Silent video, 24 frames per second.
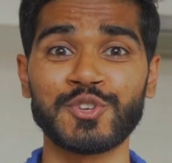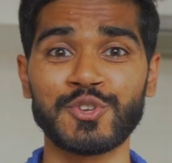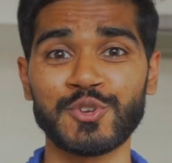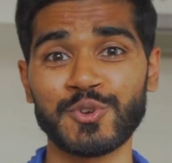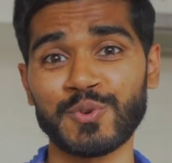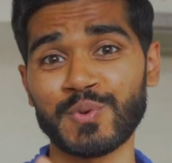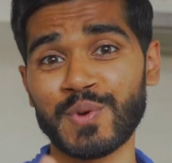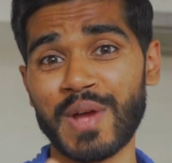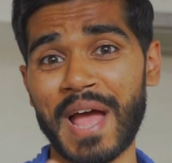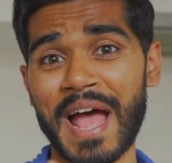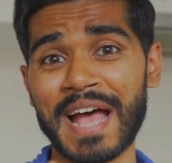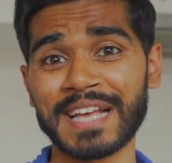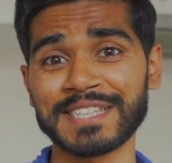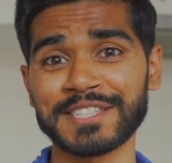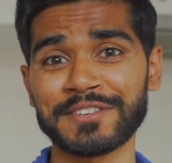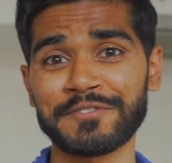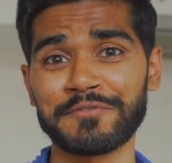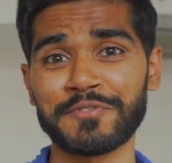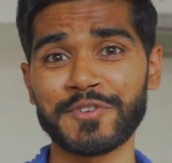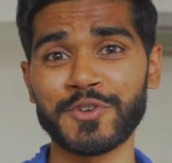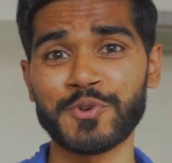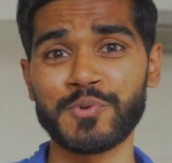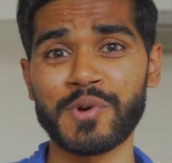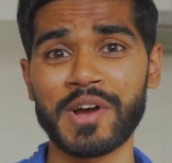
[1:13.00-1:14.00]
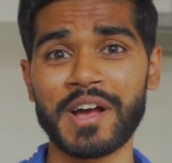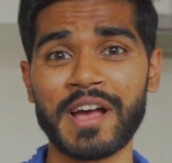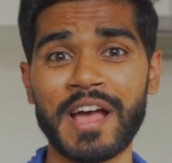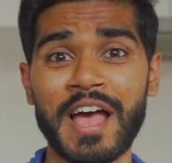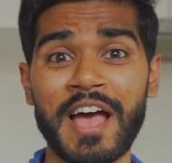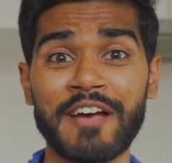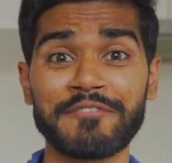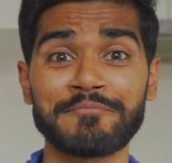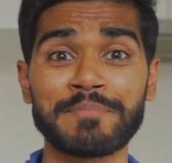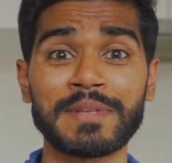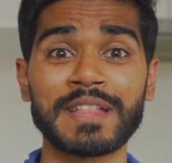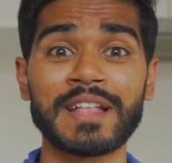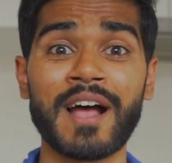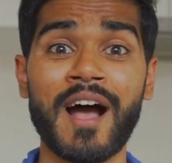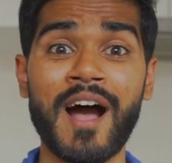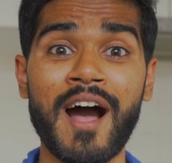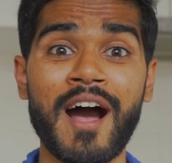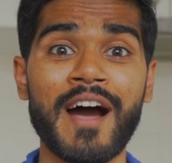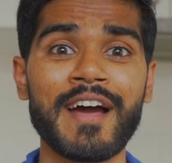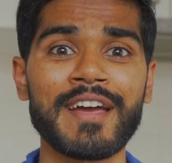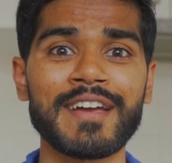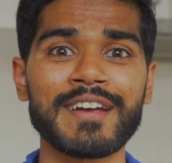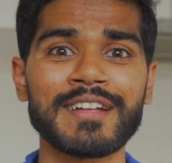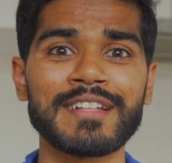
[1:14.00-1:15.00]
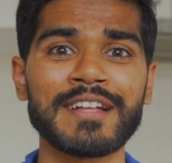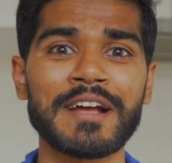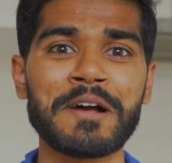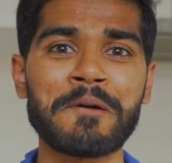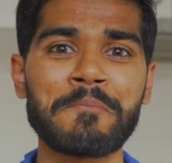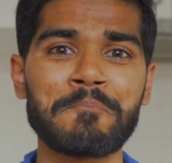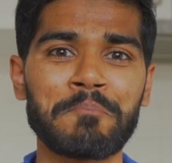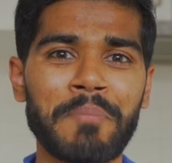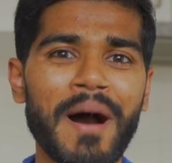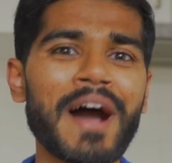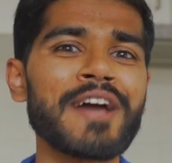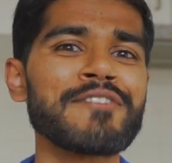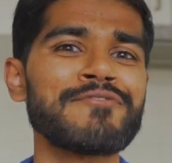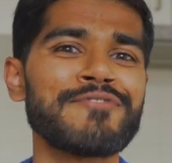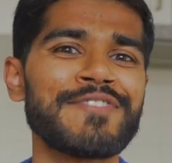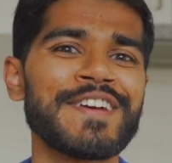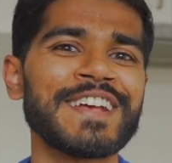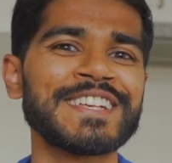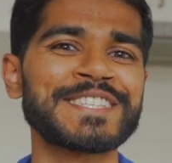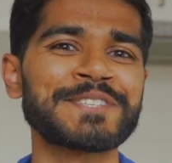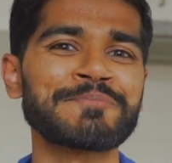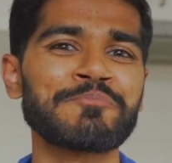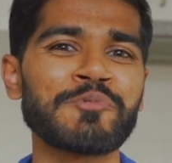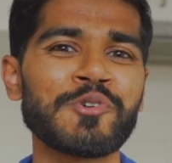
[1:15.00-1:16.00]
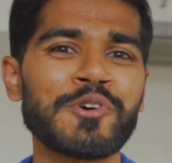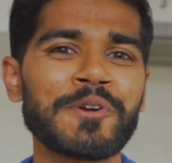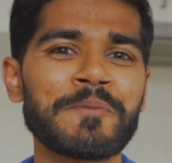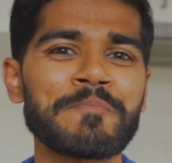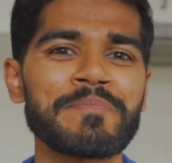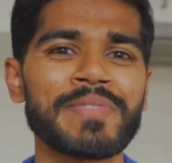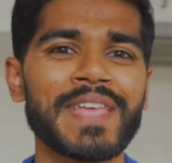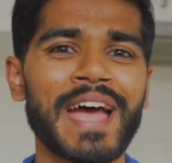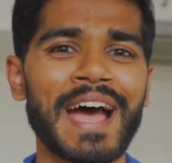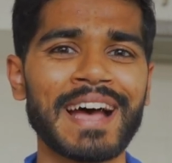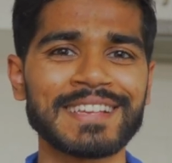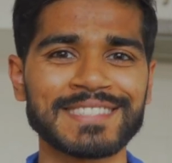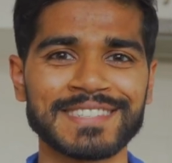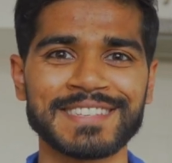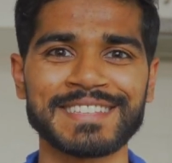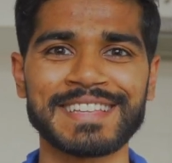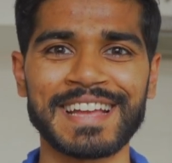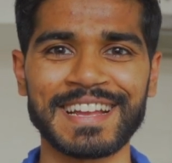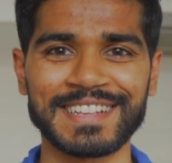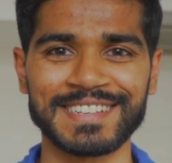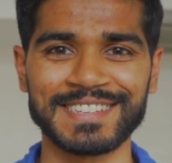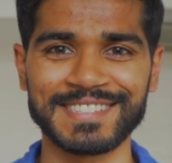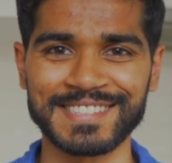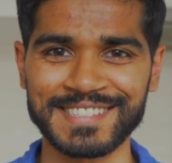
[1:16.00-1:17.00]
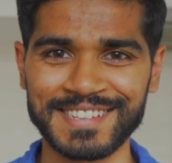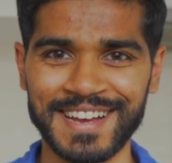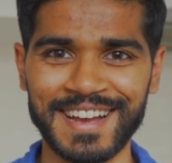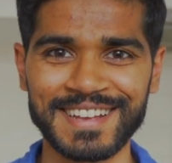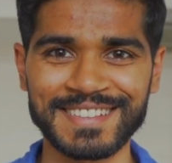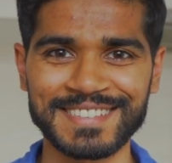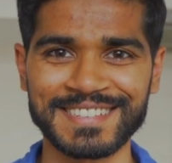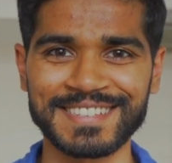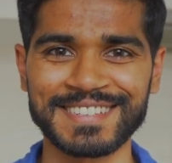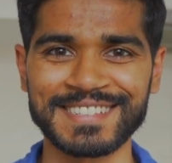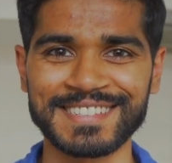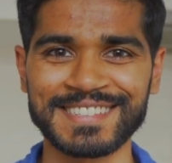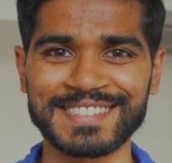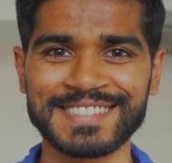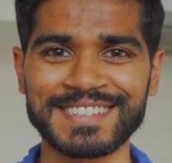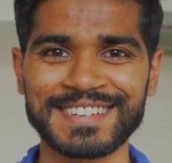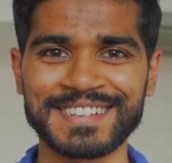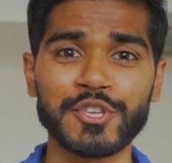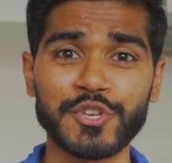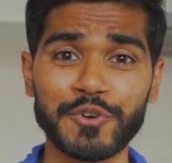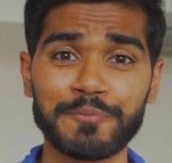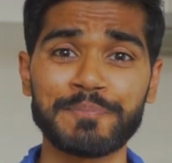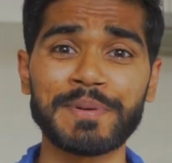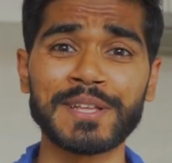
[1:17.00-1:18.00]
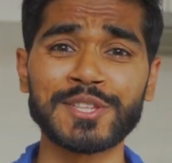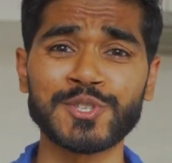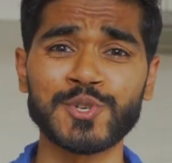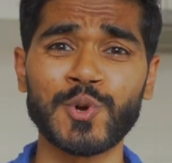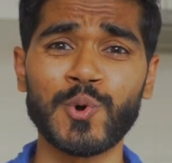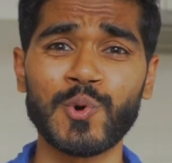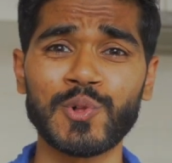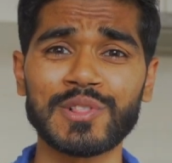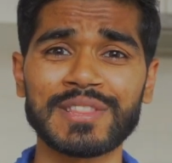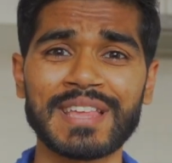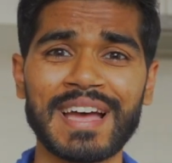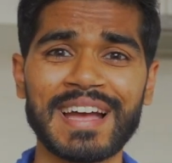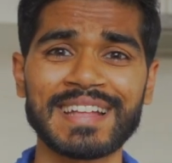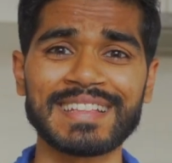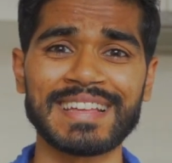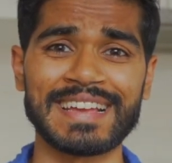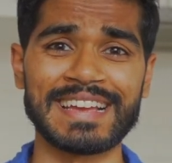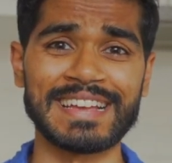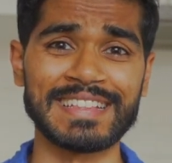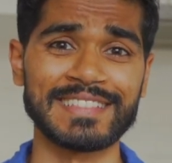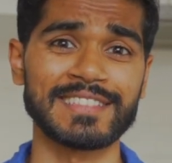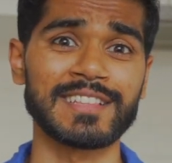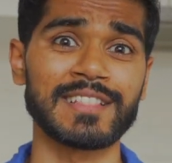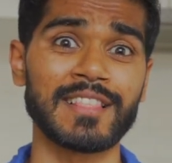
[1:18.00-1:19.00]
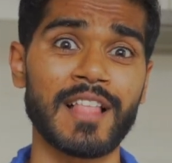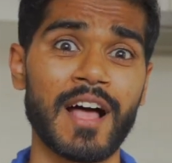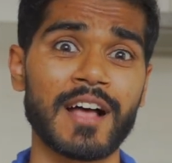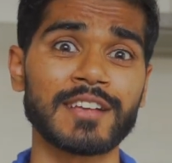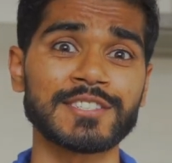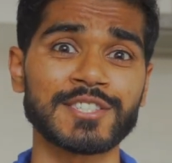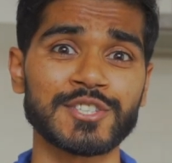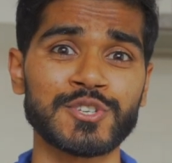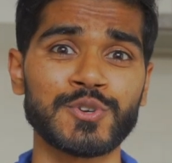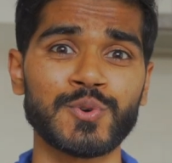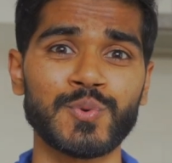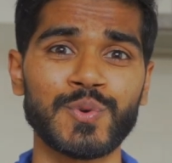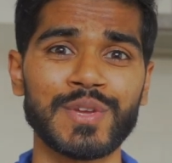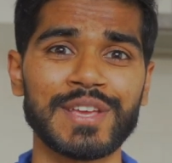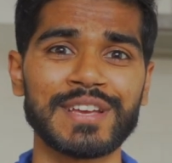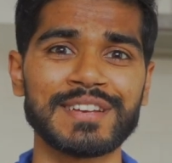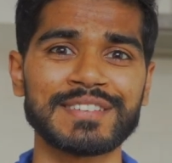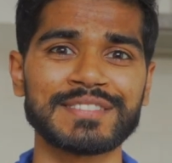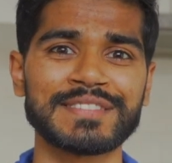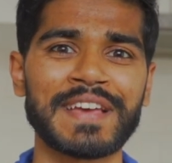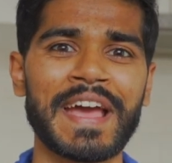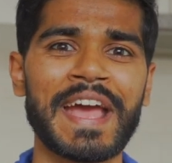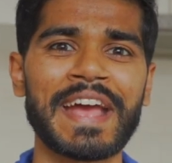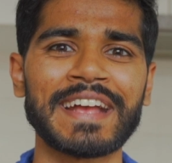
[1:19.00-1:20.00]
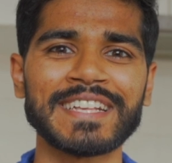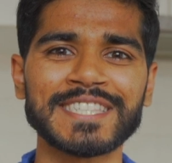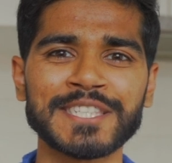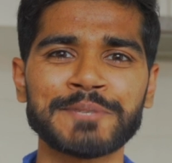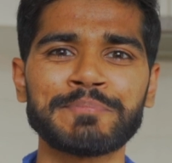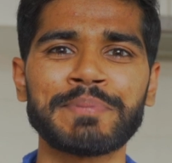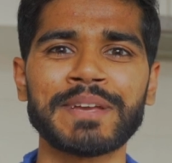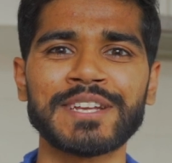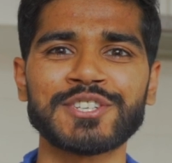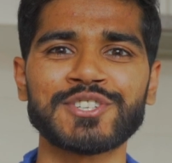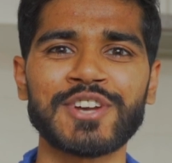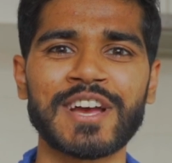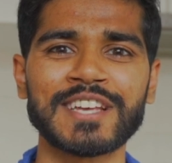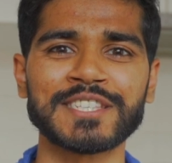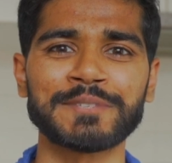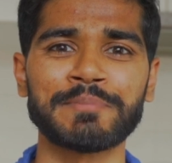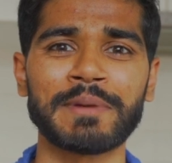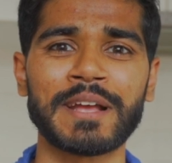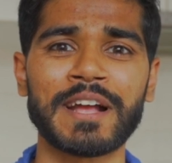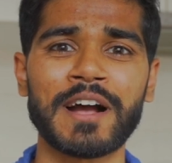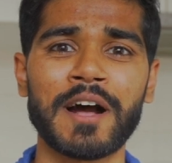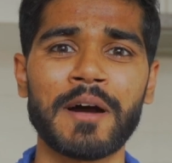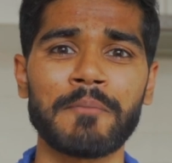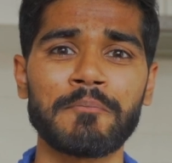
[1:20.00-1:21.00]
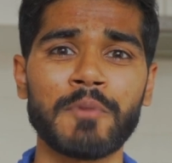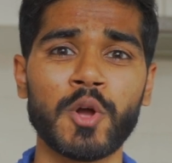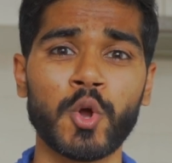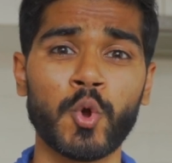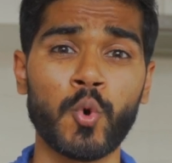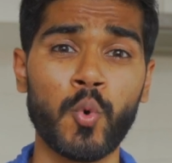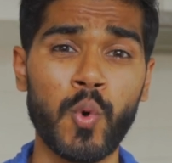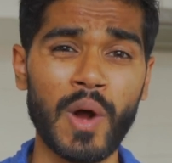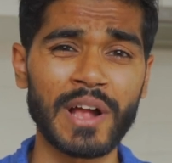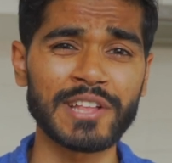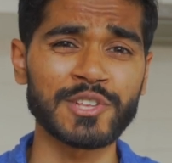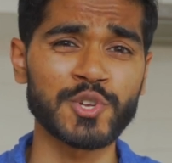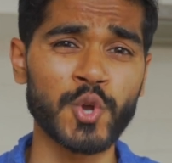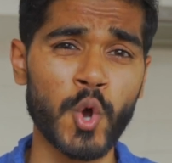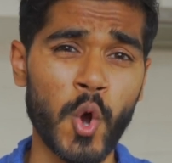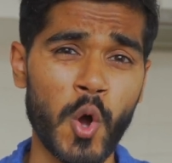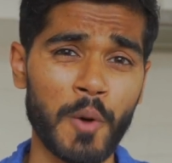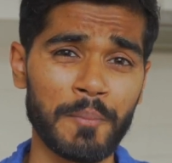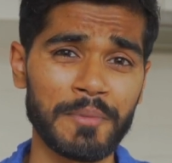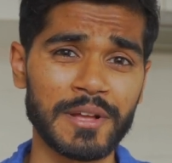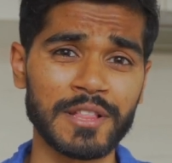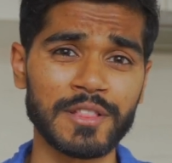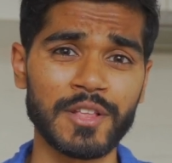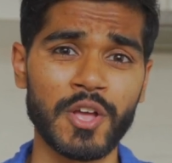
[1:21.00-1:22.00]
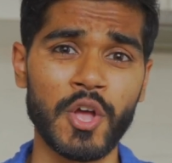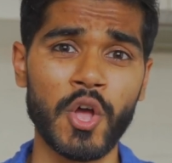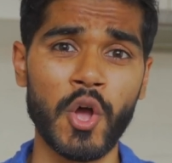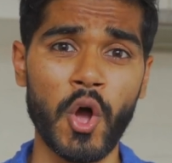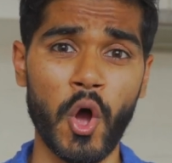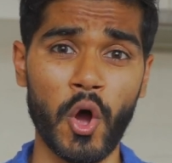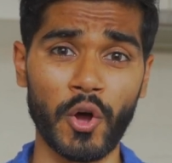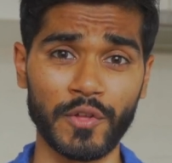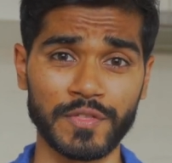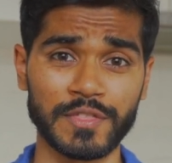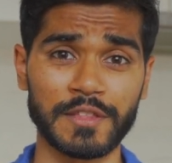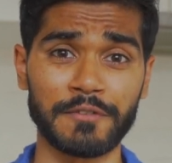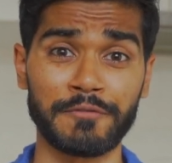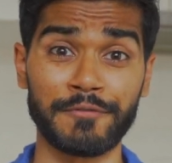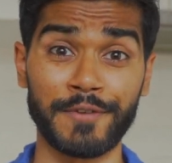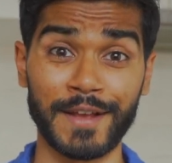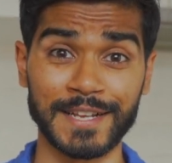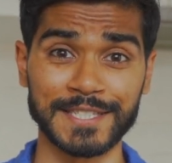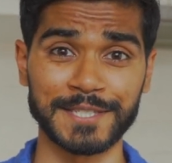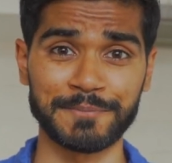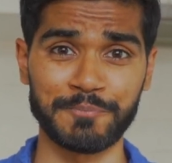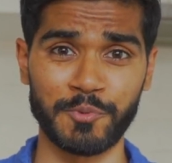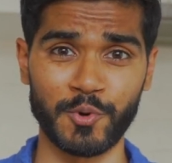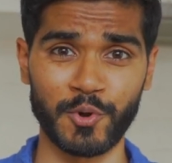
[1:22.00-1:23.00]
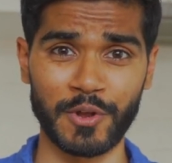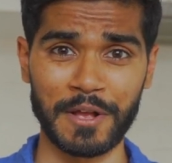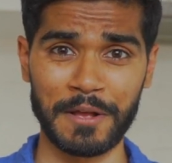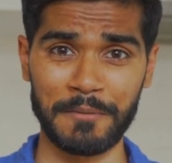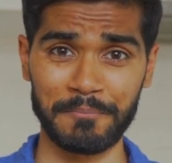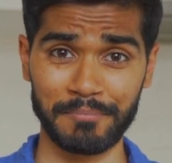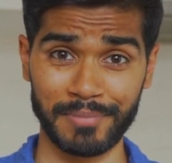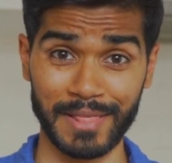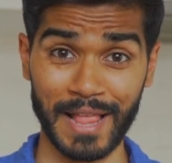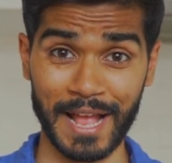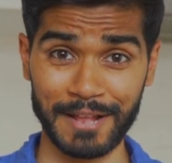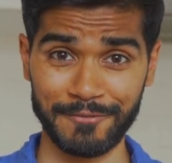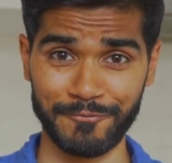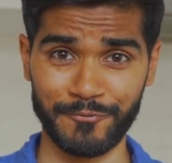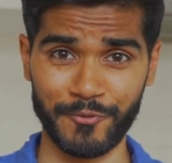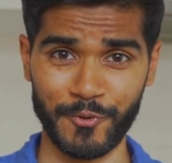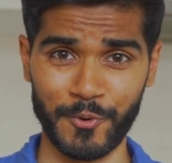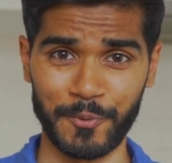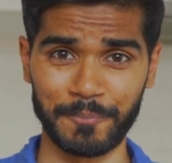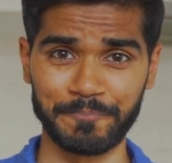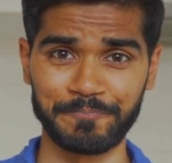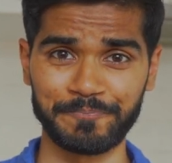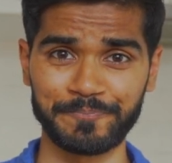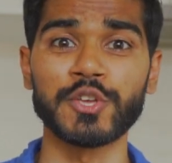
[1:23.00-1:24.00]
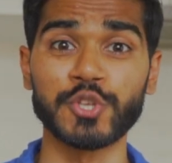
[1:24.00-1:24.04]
you as a viewer have been hired by Facebook as a data scientist. You've been told that in the last 2 years, hate speech has become quite common on the Facebook platform.